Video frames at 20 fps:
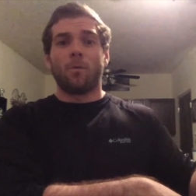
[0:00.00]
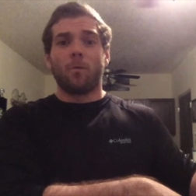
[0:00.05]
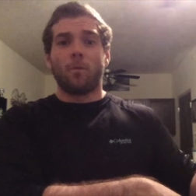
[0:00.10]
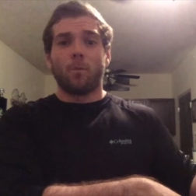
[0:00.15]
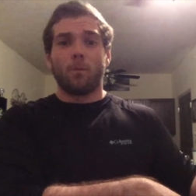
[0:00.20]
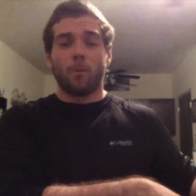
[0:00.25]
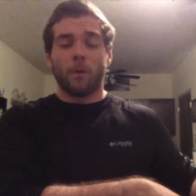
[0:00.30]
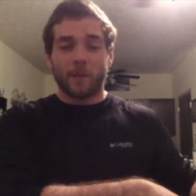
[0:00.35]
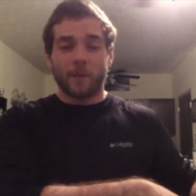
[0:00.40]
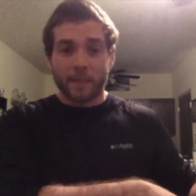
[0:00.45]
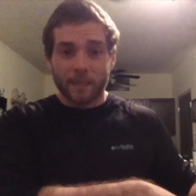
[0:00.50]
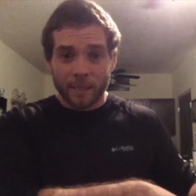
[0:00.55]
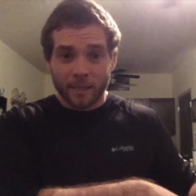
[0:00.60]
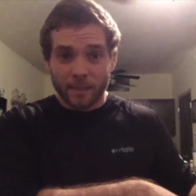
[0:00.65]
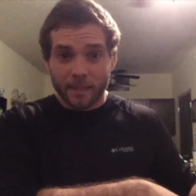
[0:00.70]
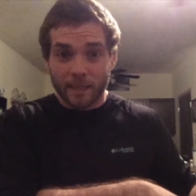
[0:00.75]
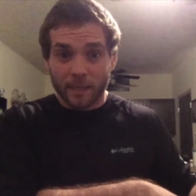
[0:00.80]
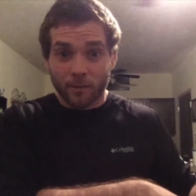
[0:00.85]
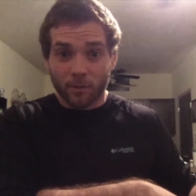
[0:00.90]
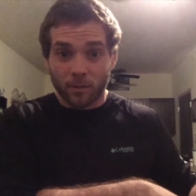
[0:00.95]
What they didn't
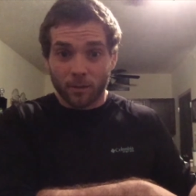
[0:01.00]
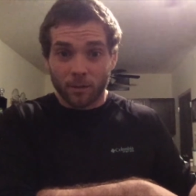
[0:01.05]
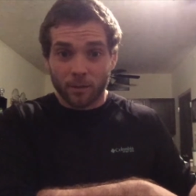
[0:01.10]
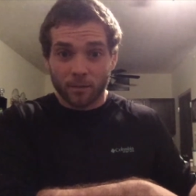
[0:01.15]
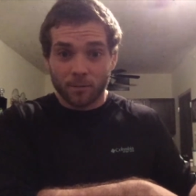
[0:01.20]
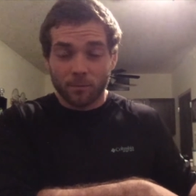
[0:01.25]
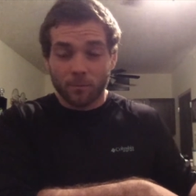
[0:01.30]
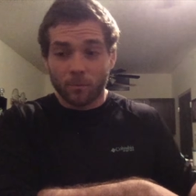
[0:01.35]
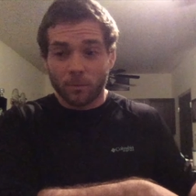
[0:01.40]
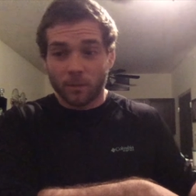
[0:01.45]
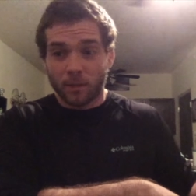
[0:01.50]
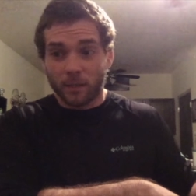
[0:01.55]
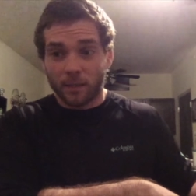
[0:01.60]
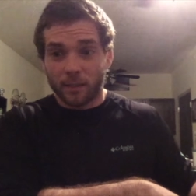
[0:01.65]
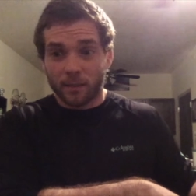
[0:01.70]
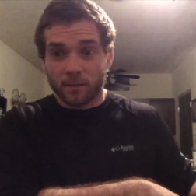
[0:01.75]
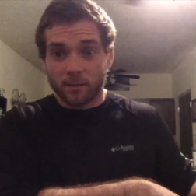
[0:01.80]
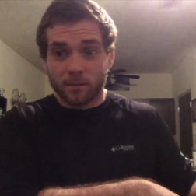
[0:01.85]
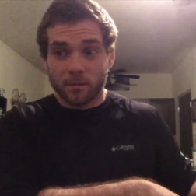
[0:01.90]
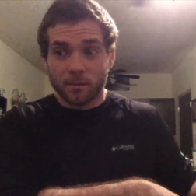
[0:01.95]
count on
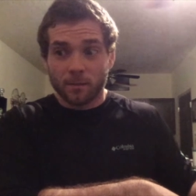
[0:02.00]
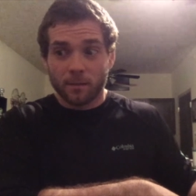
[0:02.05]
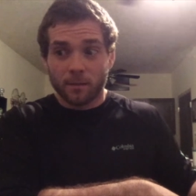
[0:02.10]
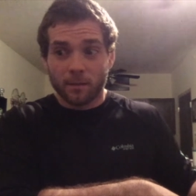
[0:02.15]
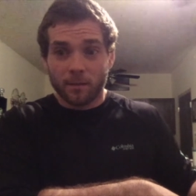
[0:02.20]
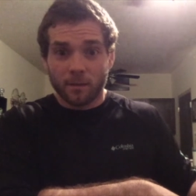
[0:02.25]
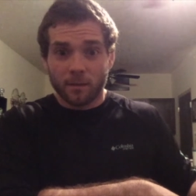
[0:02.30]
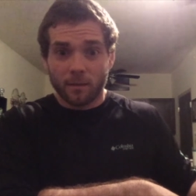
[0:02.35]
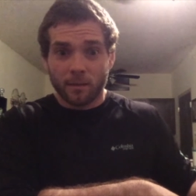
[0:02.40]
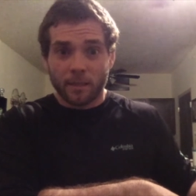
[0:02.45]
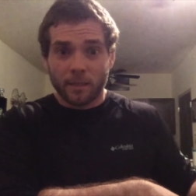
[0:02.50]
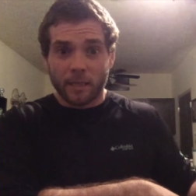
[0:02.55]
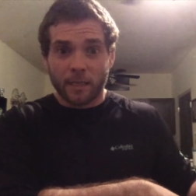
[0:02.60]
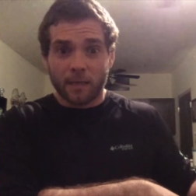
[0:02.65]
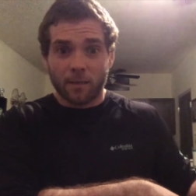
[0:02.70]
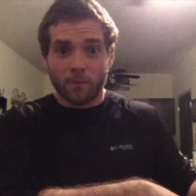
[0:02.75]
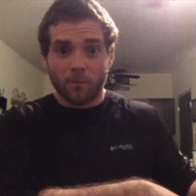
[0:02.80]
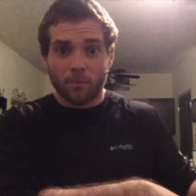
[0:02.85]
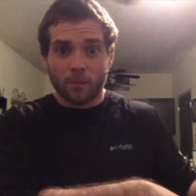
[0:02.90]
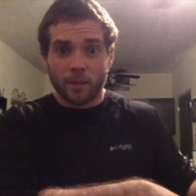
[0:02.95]
was
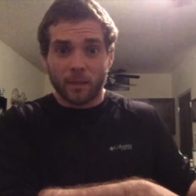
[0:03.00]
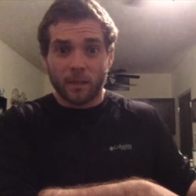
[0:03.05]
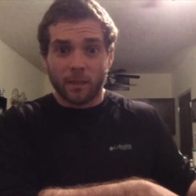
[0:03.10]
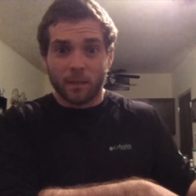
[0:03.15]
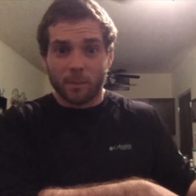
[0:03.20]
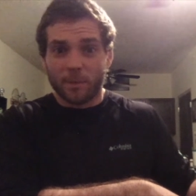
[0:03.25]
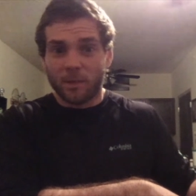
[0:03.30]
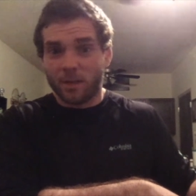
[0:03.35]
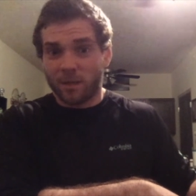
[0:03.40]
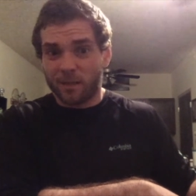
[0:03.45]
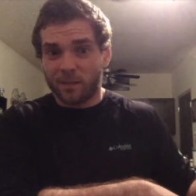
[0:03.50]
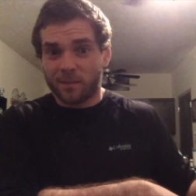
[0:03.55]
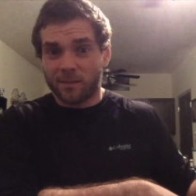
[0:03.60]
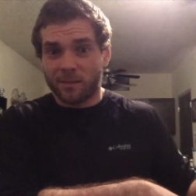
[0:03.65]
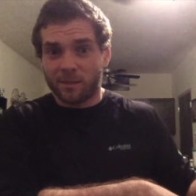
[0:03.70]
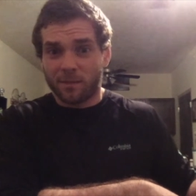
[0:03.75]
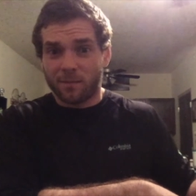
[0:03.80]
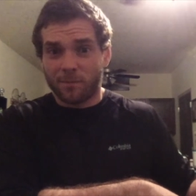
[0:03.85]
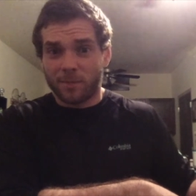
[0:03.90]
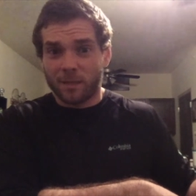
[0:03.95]
that when Americans
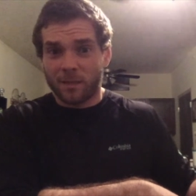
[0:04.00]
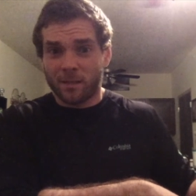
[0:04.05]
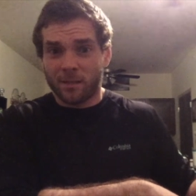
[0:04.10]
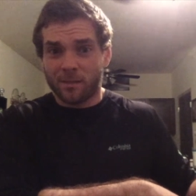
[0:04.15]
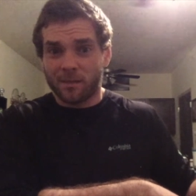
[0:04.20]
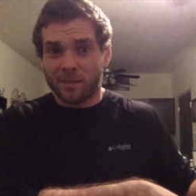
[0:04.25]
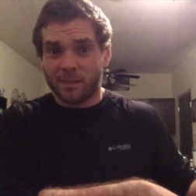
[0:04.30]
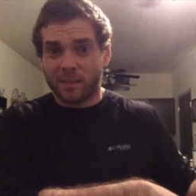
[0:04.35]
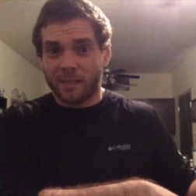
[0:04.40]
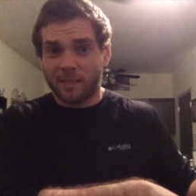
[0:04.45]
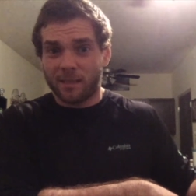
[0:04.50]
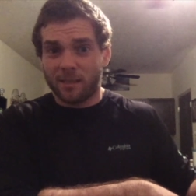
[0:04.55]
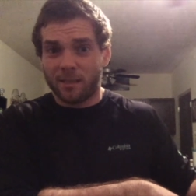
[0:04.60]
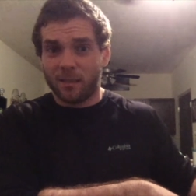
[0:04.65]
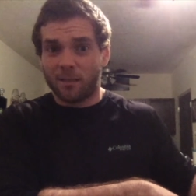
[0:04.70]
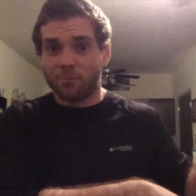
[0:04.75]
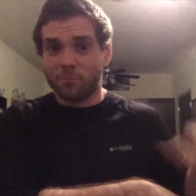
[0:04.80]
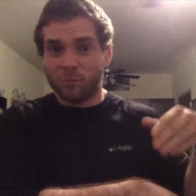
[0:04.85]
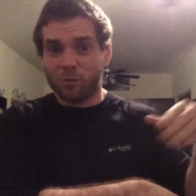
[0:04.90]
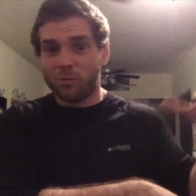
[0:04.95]
decide
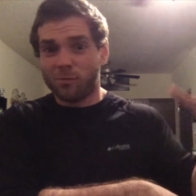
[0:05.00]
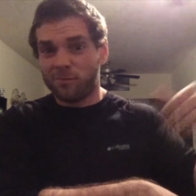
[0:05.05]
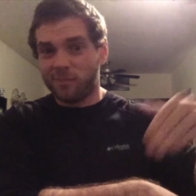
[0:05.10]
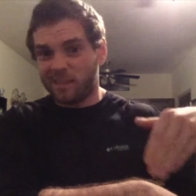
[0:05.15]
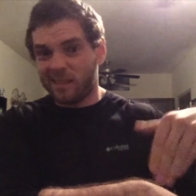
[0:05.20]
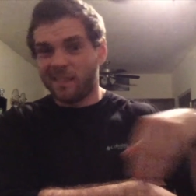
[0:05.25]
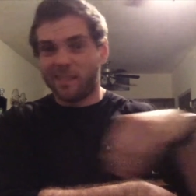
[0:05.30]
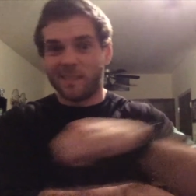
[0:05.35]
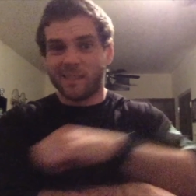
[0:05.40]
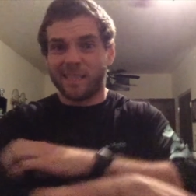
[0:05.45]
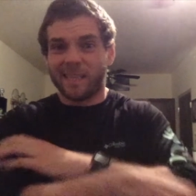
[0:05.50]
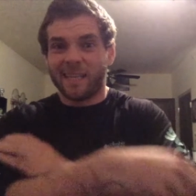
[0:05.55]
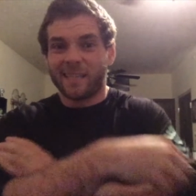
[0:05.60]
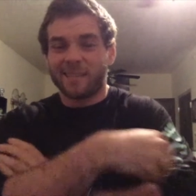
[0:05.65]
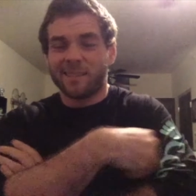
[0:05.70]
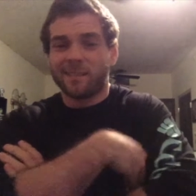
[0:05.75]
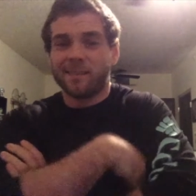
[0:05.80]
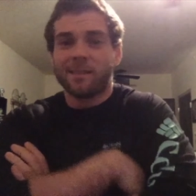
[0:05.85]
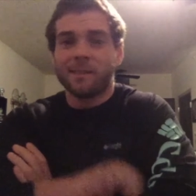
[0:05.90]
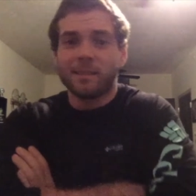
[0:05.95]
to move into
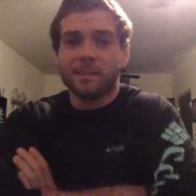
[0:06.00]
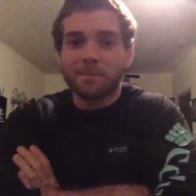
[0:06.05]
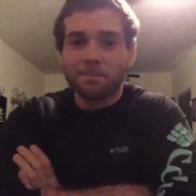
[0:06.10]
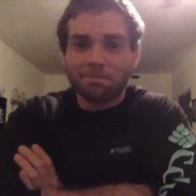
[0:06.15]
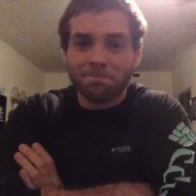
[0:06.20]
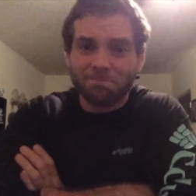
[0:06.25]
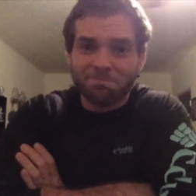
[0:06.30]
Texas,